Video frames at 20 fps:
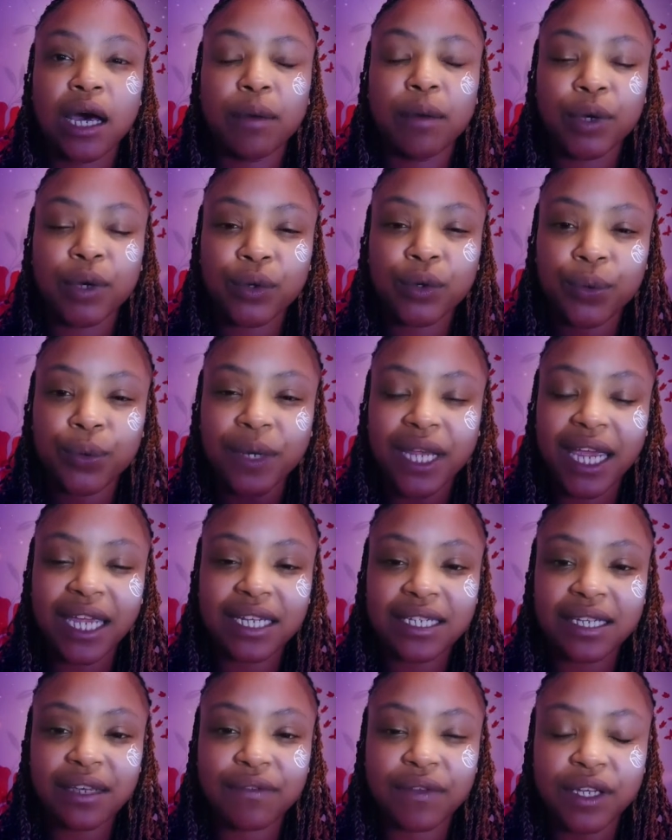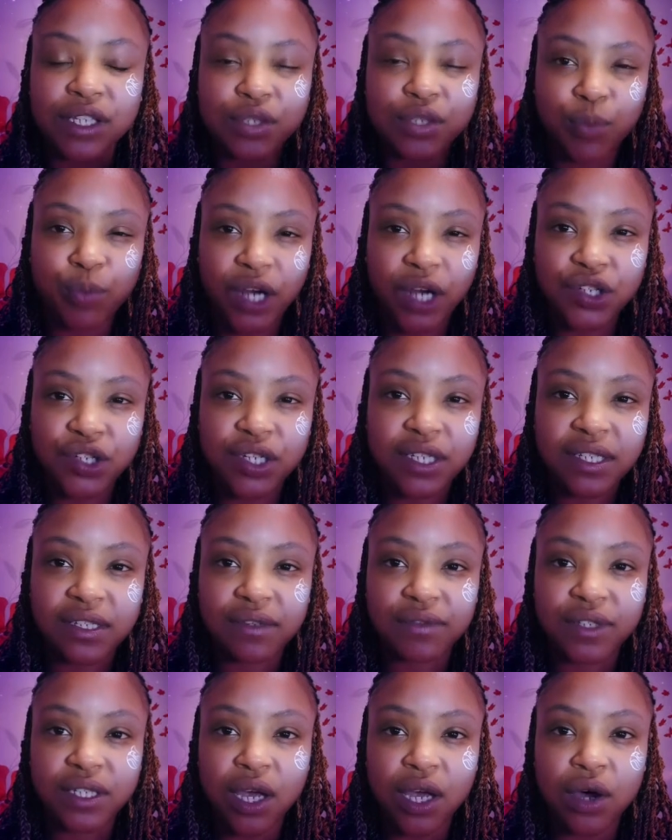creative expressions
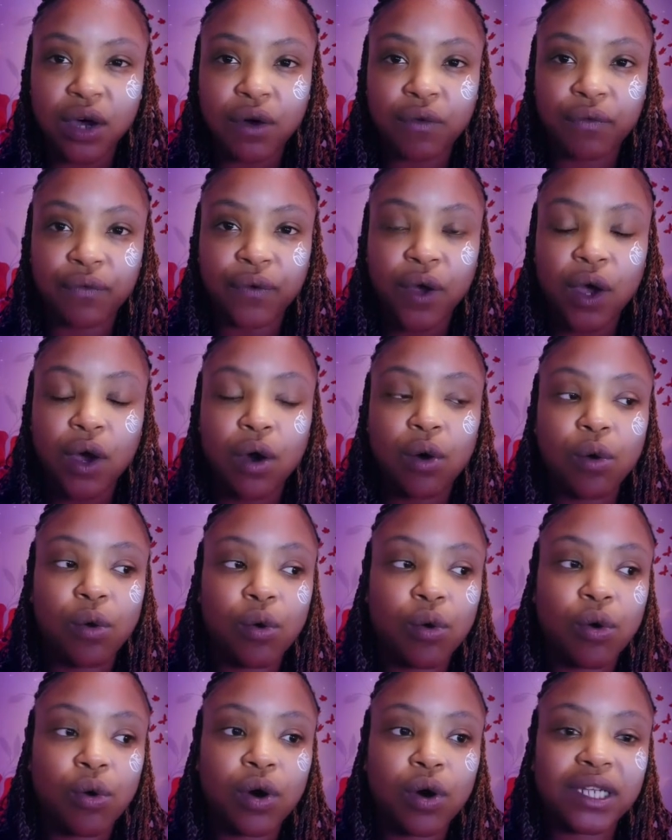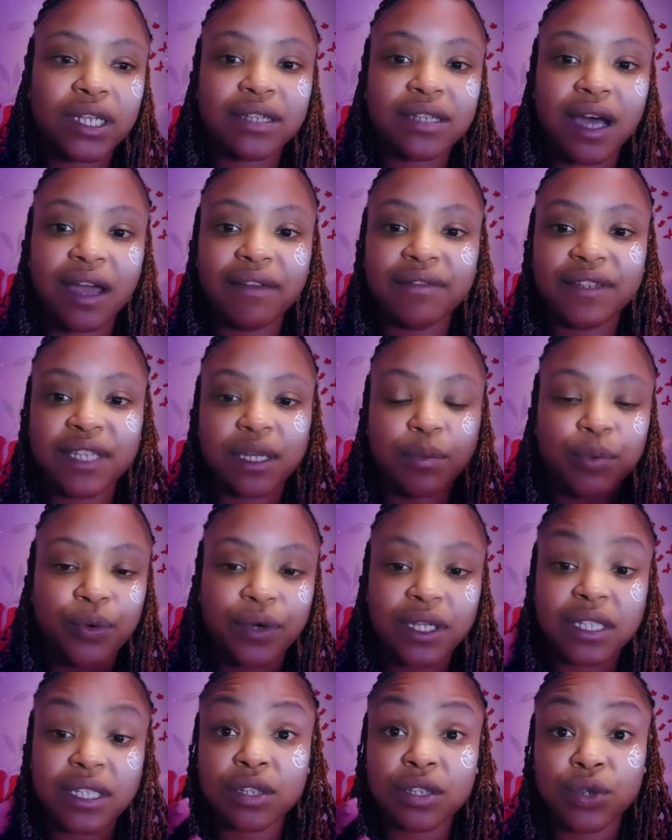of self, or dive deeper
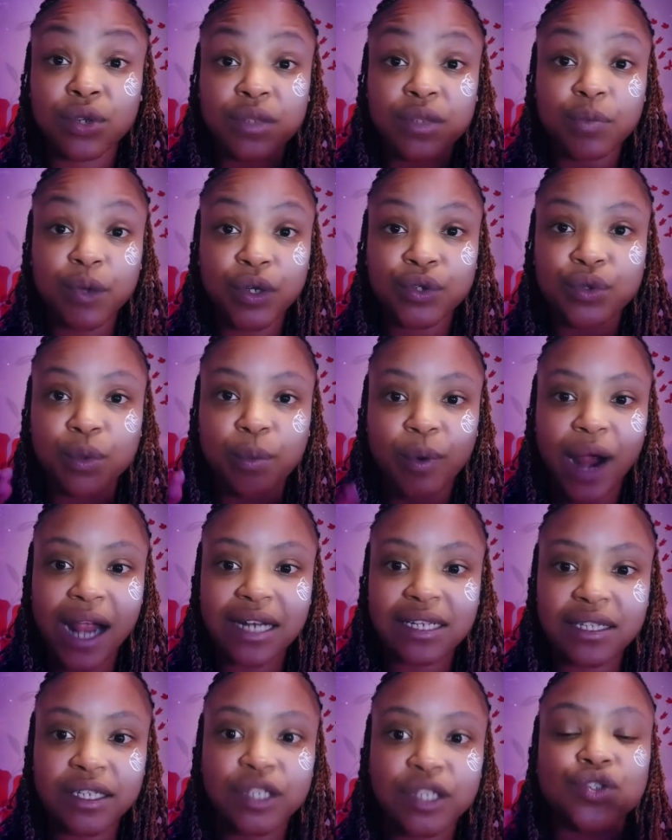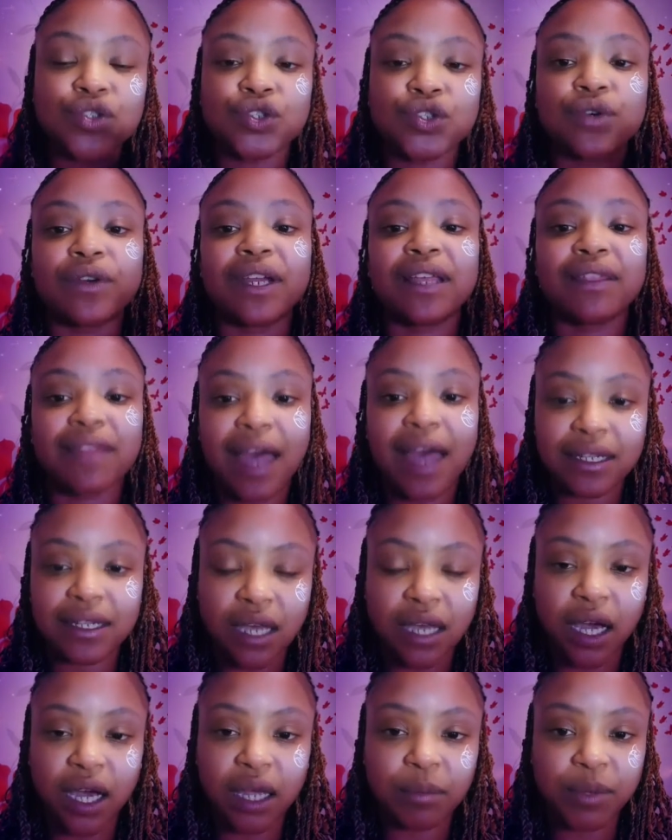into your spiritual practices during that
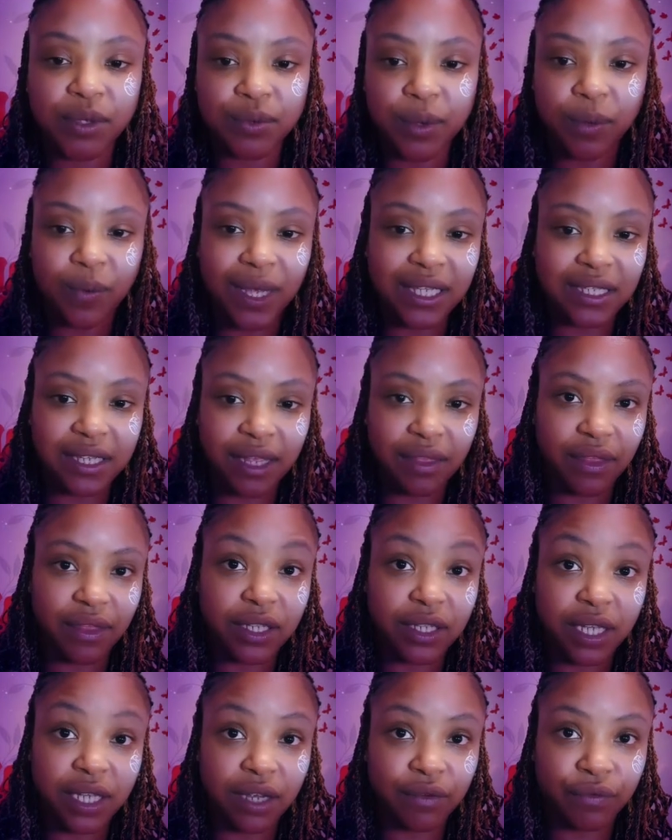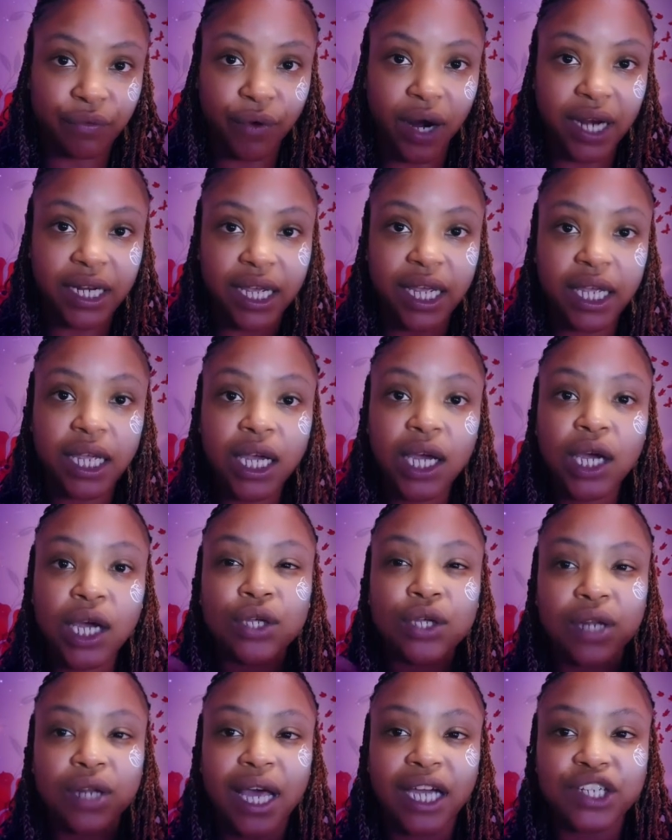time between Wednesday, Thursday, and Friday,
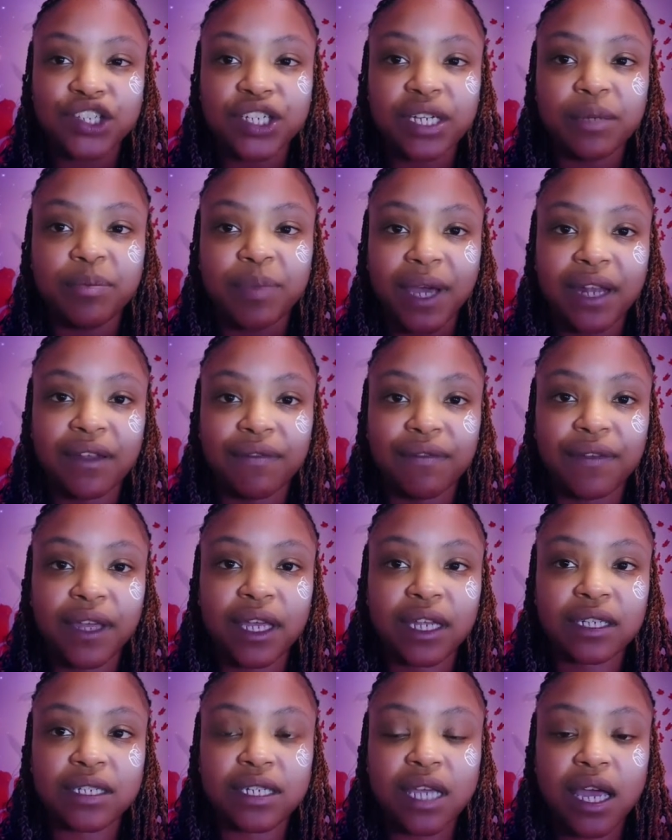you'll actually benefit